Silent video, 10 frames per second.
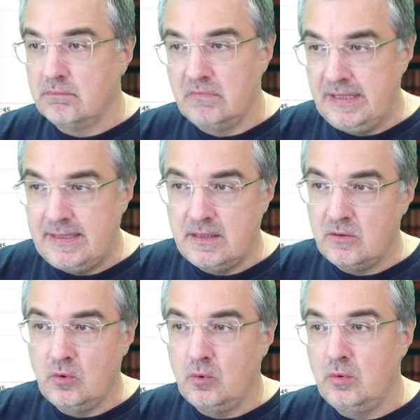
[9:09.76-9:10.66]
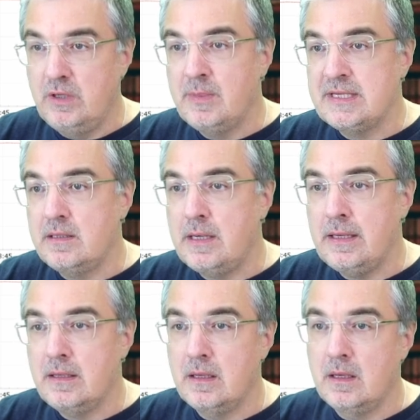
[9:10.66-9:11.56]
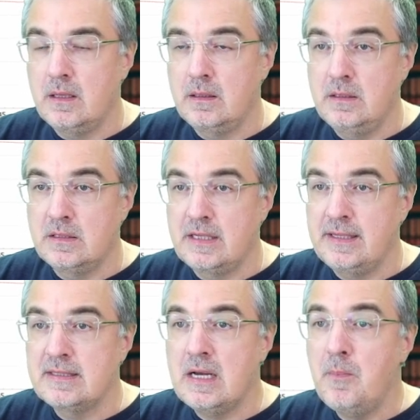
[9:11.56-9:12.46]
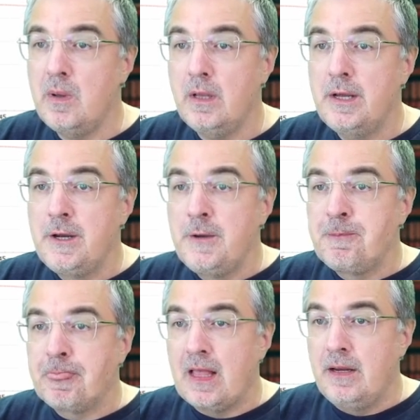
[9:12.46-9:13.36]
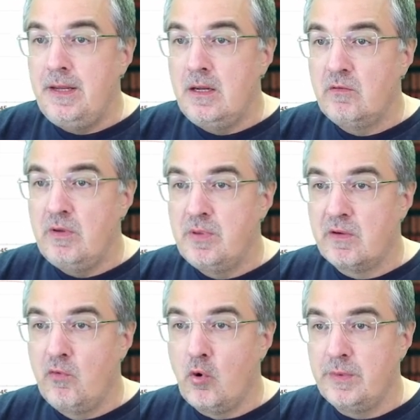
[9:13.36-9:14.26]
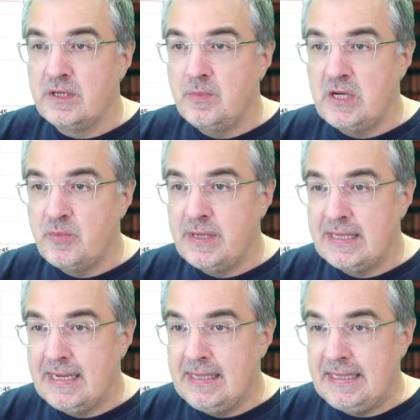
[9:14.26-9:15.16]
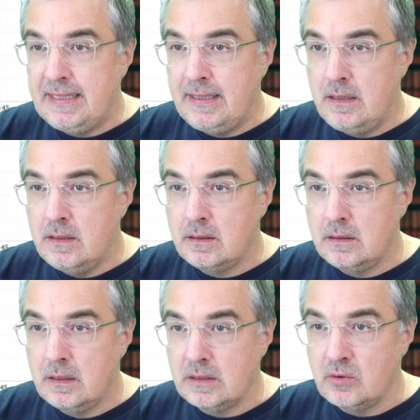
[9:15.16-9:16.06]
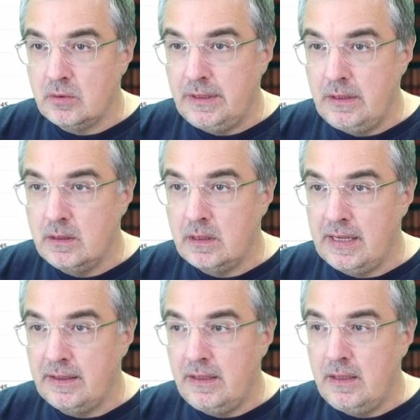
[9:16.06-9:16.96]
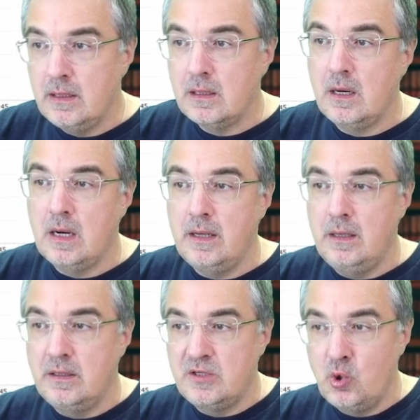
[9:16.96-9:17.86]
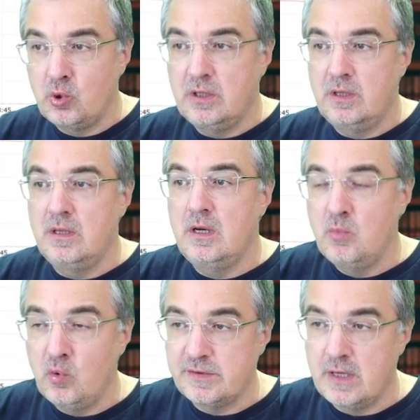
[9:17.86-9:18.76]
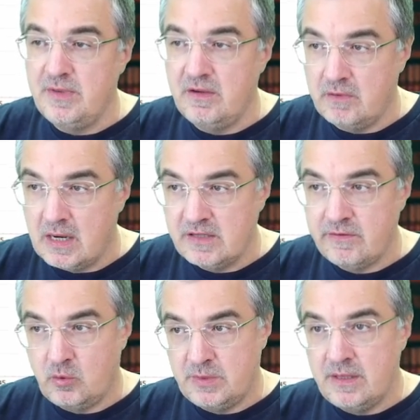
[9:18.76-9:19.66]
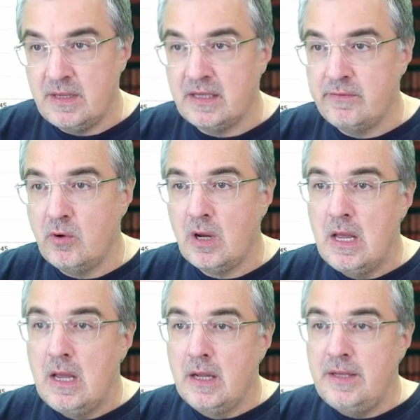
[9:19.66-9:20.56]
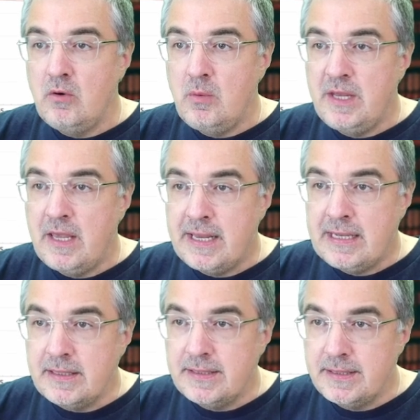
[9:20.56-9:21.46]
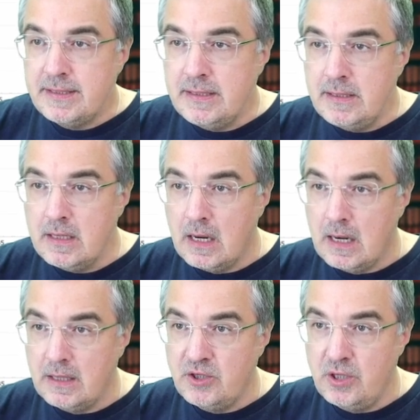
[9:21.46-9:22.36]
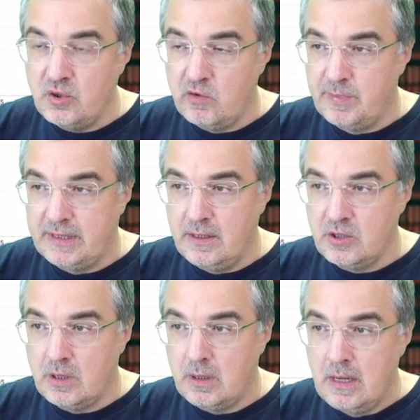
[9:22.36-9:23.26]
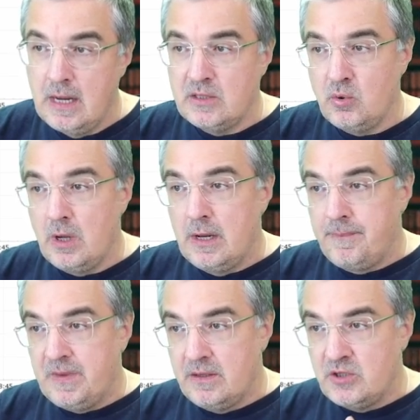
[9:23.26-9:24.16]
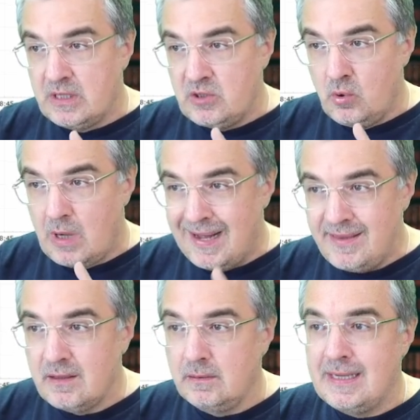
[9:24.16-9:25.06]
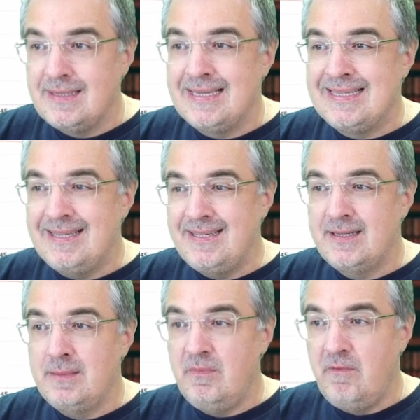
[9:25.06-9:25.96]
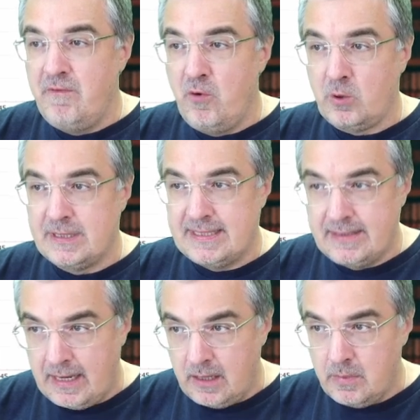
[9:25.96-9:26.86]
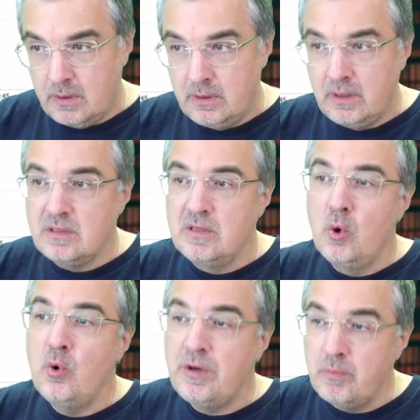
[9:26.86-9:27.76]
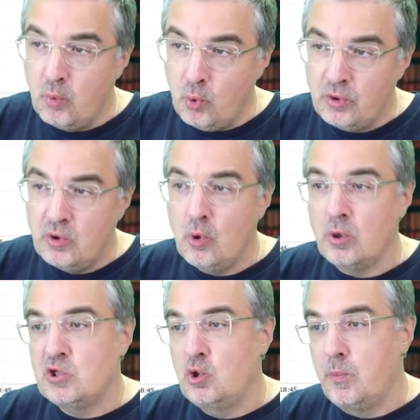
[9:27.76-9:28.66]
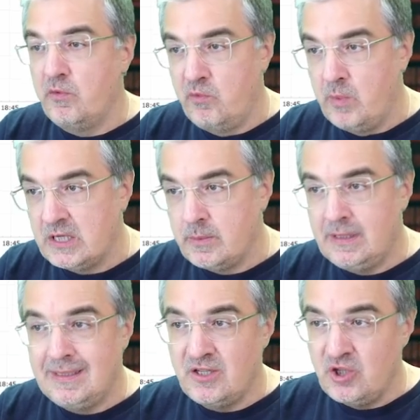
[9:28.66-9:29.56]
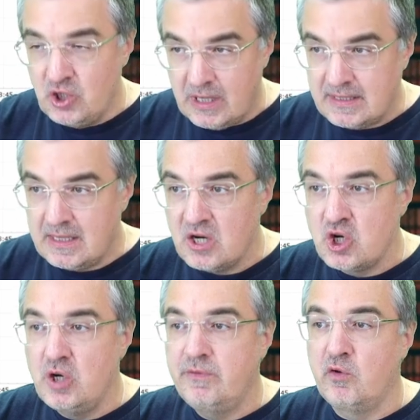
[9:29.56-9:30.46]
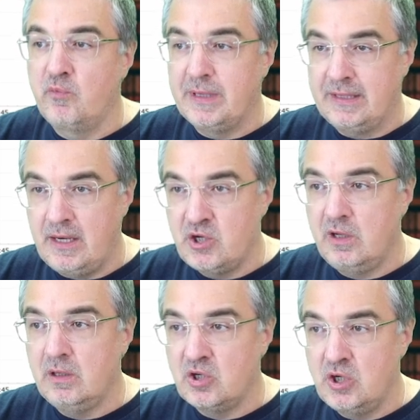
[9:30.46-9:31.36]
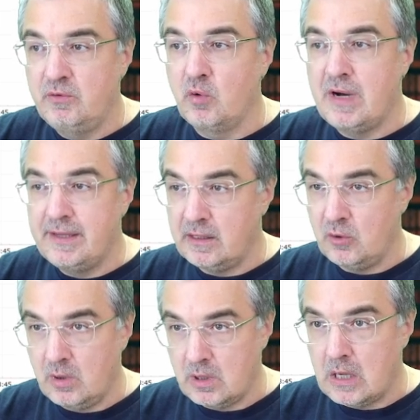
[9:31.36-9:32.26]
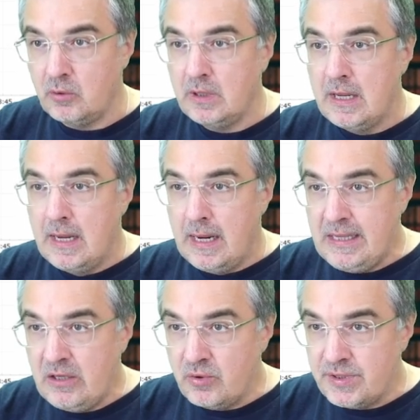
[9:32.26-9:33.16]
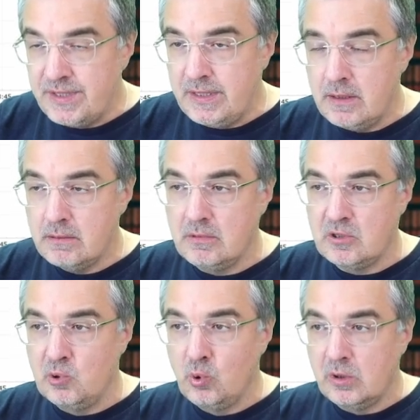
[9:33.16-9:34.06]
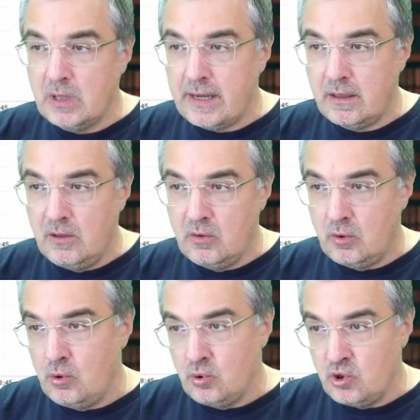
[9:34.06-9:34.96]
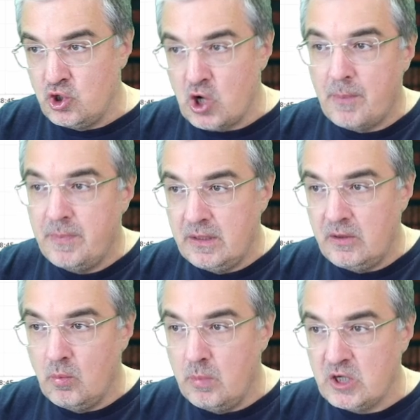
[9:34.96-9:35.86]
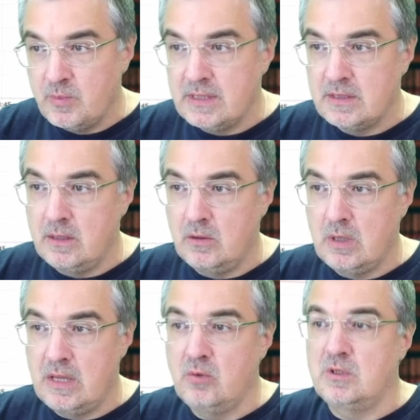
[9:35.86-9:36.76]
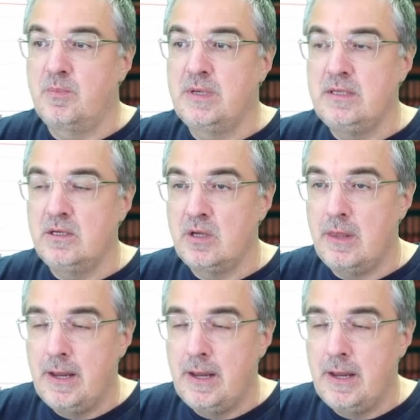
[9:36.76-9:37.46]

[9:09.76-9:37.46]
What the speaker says: Easy to demonstrate. There is an example. Here we perform this measurement, and here, so here and here I inserted and removed some device from the network, and you immediately see a change of potential. So just to underline, the system works stable. There is no reboot, no stop of measurement. It's just a shift of potential, shift of analog ground, and you see it's look like, you know, you jump in your measurements and another position.